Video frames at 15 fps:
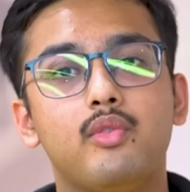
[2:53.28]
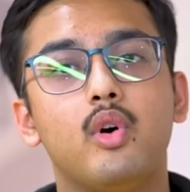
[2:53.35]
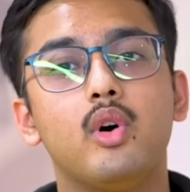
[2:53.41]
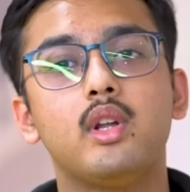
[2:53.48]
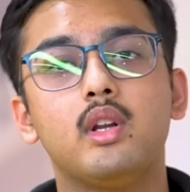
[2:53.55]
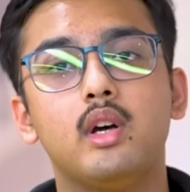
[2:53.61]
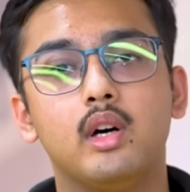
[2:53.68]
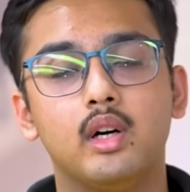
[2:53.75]

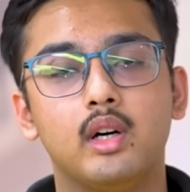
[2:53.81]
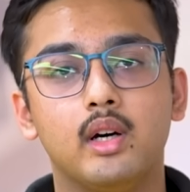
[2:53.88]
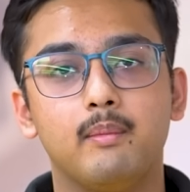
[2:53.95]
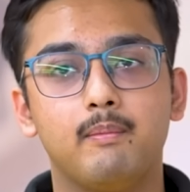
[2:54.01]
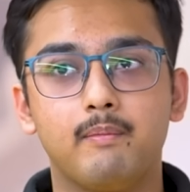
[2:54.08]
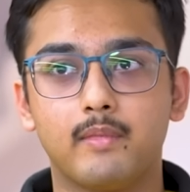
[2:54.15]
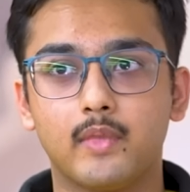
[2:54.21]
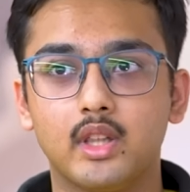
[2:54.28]
For uh,
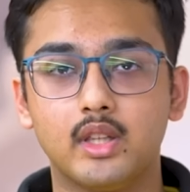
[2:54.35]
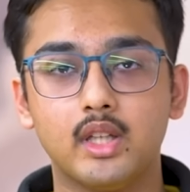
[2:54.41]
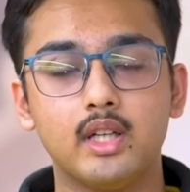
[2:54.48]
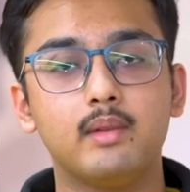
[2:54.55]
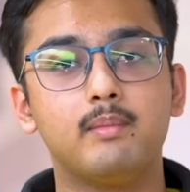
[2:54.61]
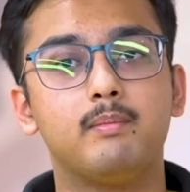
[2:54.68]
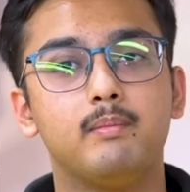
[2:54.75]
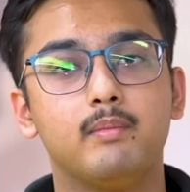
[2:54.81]

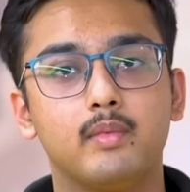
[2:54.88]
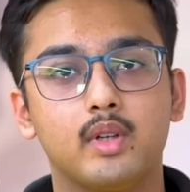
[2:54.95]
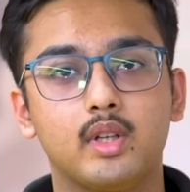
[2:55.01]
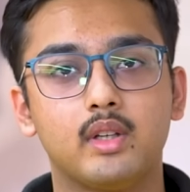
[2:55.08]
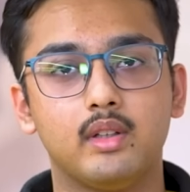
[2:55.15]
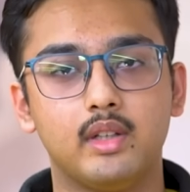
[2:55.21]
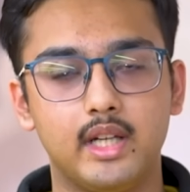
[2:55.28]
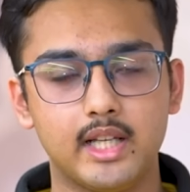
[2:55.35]
the
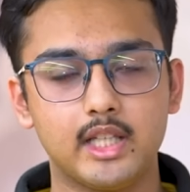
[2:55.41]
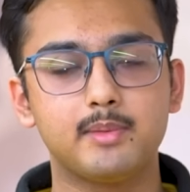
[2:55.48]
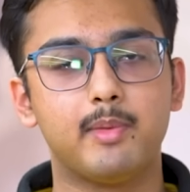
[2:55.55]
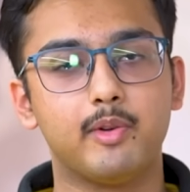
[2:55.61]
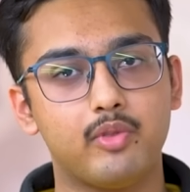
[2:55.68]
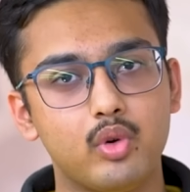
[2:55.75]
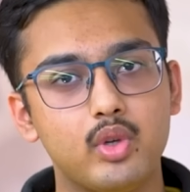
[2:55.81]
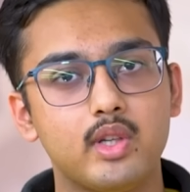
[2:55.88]
days
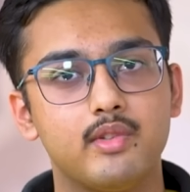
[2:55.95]
before